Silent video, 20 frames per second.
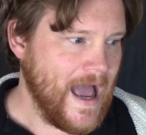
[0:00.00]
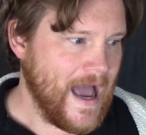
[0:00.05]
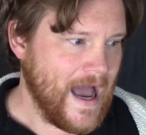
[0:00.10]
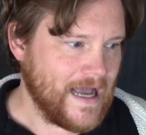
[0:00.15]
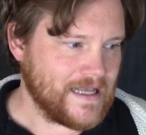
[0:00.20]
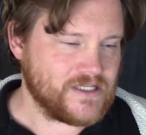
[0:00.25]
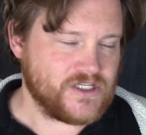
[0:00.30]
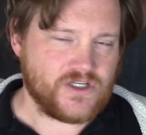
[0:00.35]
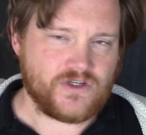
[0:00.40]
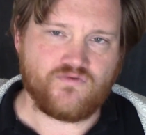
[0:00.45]

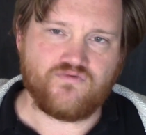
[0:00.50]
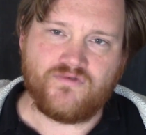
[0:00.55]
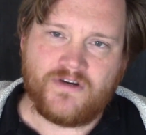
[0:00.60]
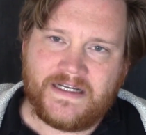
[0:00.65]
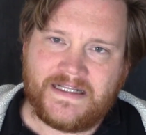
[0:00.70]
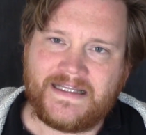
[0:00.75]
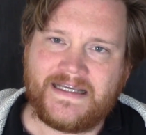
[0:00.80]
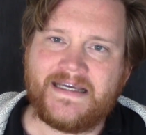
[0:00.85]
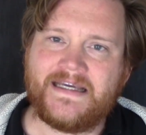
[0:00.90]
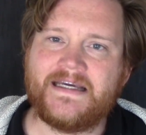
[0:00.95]
It's just
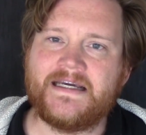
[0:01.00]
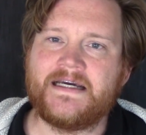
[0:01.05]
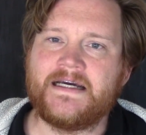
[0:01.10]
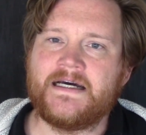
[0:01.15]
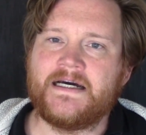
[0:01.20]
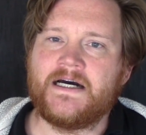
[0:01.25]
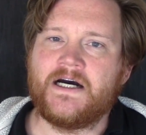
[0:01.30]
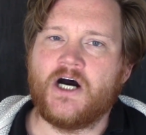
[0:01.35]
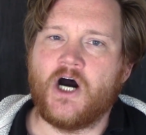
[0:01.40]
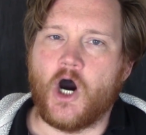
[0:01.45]
really
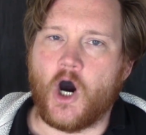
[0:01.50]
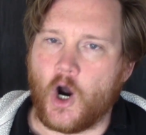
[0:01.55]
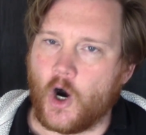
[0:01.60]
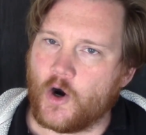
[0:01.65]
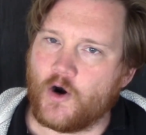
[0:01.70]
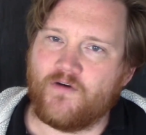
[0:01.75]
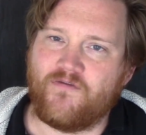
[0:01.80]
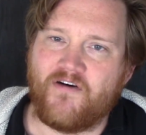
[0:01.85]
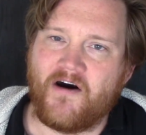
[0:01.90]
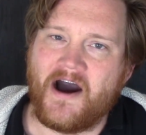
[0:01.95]

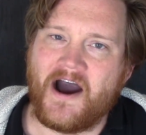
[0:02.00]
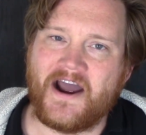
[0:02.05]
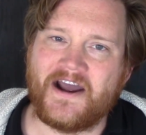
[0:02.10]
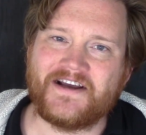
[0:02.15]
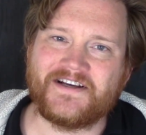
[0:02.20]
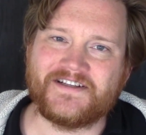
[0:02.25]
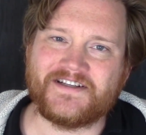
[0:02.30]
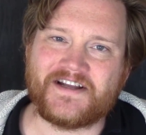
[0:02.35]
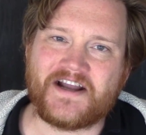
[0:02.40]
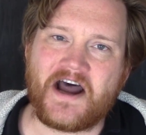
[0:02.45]

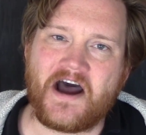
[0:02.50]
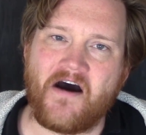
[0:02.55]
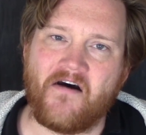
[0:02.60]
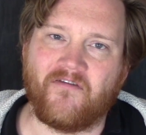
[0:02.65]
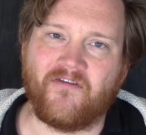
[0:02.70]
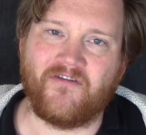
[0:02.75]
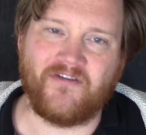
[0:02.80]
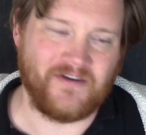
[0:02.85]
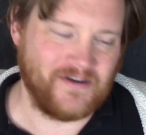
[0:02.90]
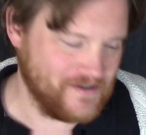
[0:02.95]
horrifying
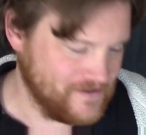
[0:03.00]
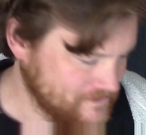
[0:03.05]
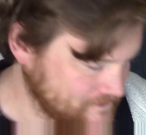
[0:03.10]
stuff.